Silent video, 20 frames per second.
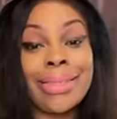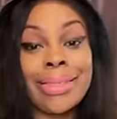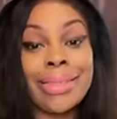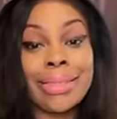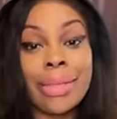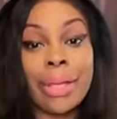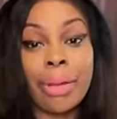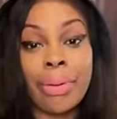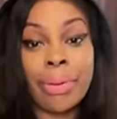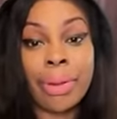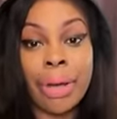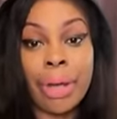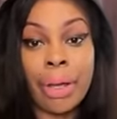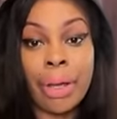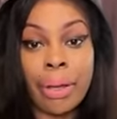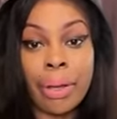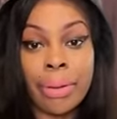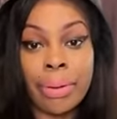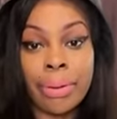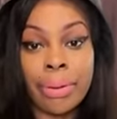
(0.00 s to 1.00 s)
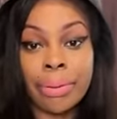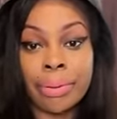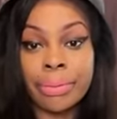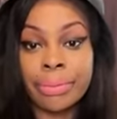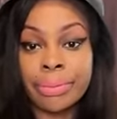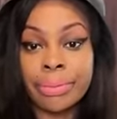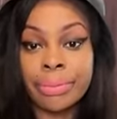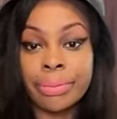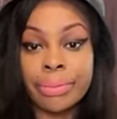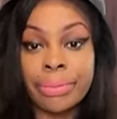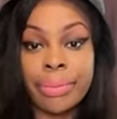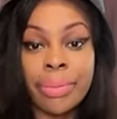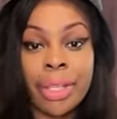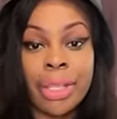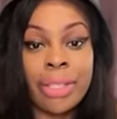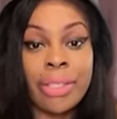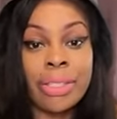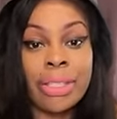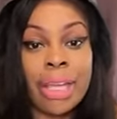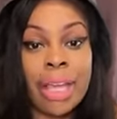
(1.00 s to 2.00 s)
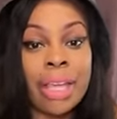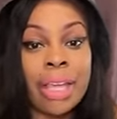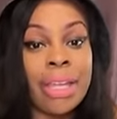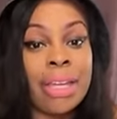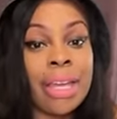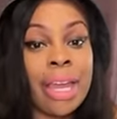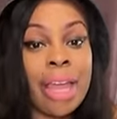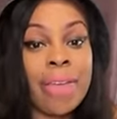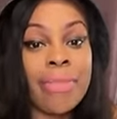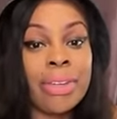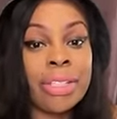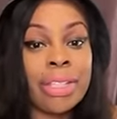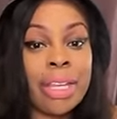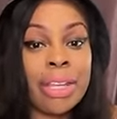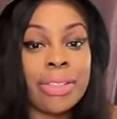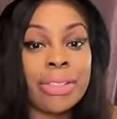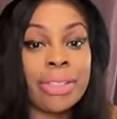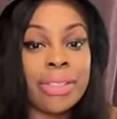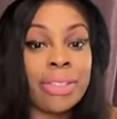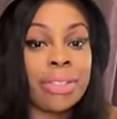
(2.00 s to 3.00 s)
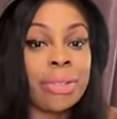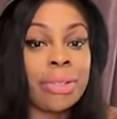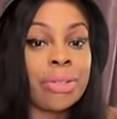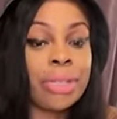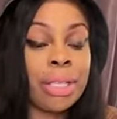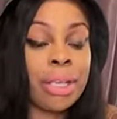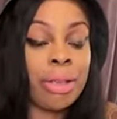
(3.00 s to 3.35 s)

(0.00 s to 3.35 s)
is going on? You said he never tells the truth.